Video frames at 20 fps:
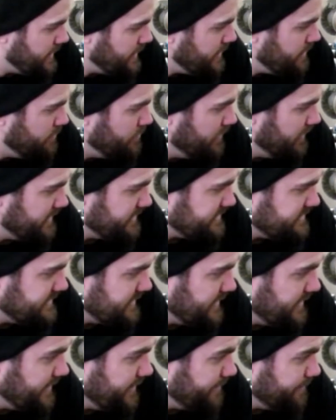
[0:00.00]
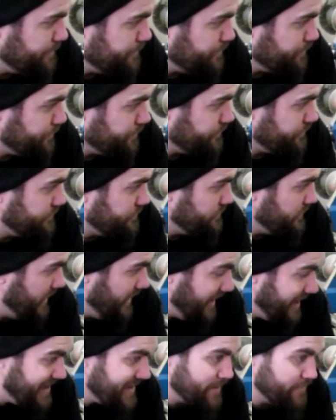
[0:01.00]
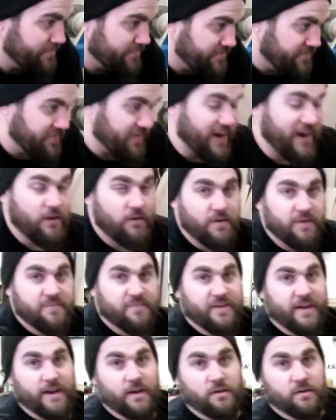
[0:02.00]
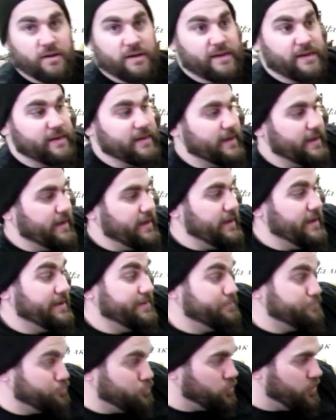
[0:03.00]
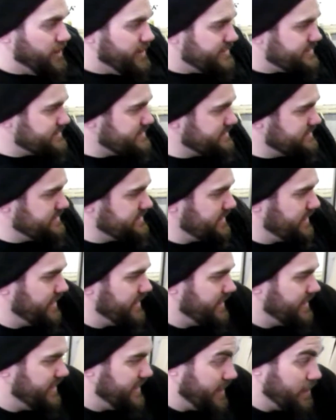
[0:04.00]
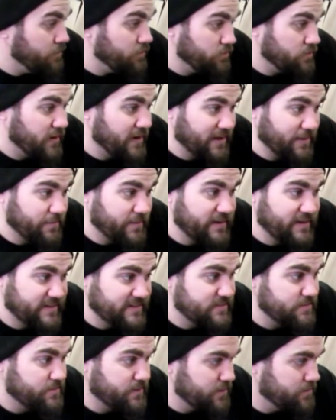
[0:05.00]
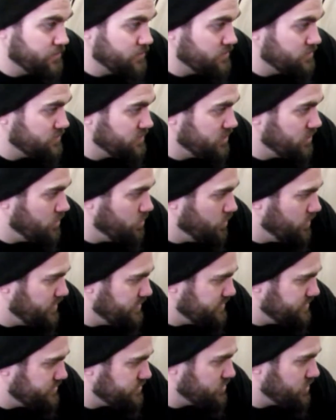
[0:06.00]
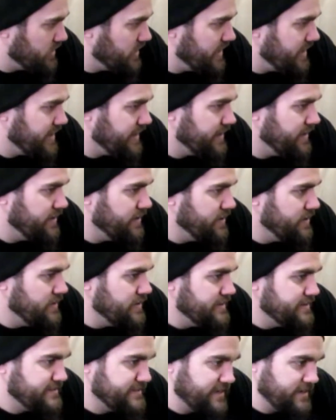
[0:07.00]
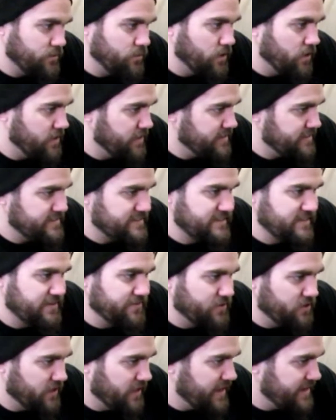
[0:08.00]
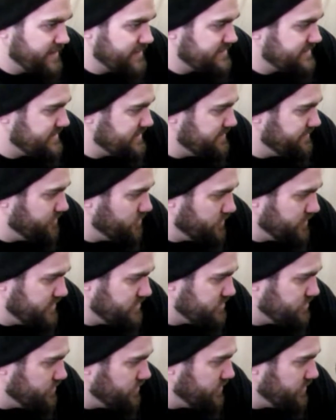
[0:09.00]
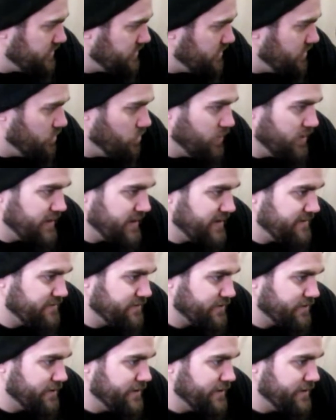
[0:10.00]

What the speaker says: But I am very, very impressed, and I would recommend it to people, you know, wanting to try TIG welding, to see if you like it, see if you're into it, you know, whatever.